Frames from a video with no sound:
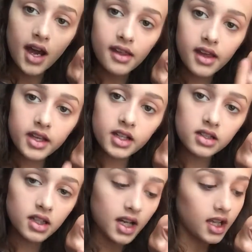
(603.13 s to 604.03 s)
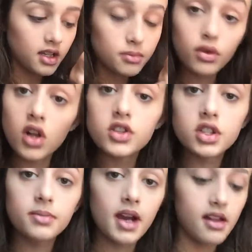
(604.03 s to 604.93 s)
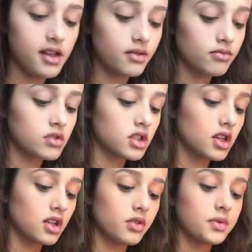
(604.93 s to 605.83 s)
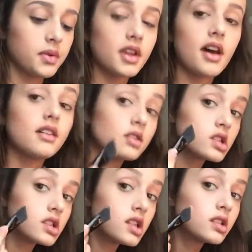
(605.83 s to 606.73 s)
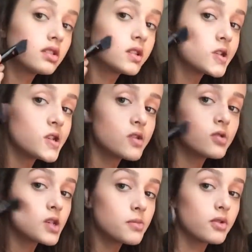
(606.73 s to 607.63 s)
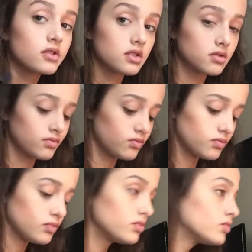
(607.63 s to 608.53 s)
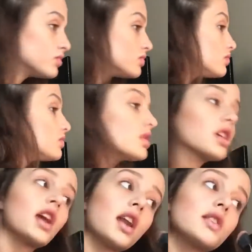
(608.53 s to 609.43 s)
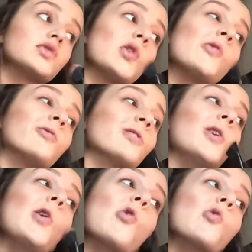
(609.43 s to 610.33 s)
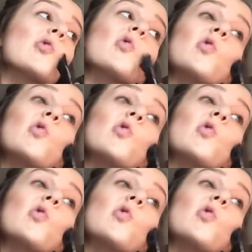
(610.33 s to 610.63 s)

highlighter and bronzer palette. I'm just kind of going with that and just like getting those cheekbones. Getting a soft glow